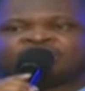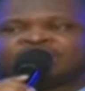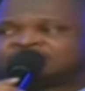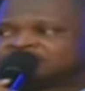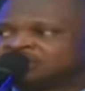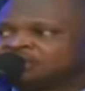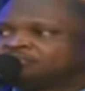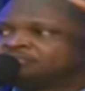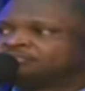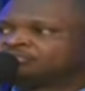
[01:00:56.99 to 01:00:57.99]
hands to
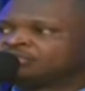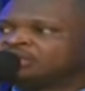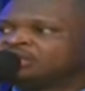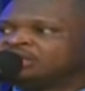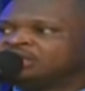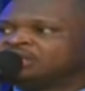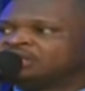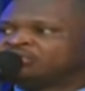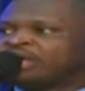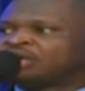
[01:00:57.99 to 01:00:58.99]
him.
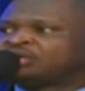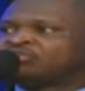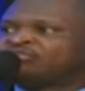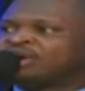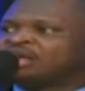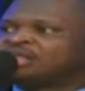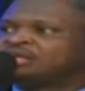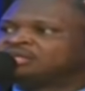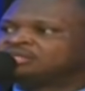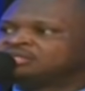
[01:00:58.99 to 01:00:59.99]
Thank you, Father,
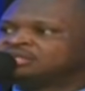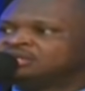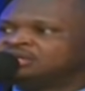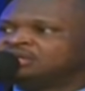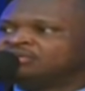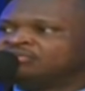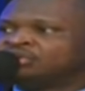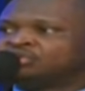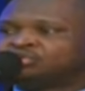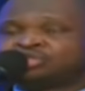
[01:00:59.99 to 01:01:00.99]

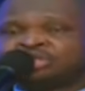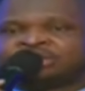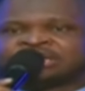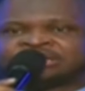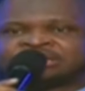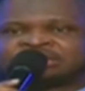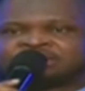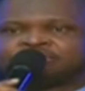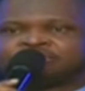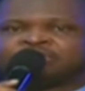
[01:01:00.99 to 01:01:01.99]
for in
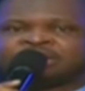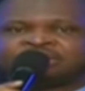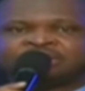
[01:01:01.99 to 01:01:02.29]
Jesus' mighty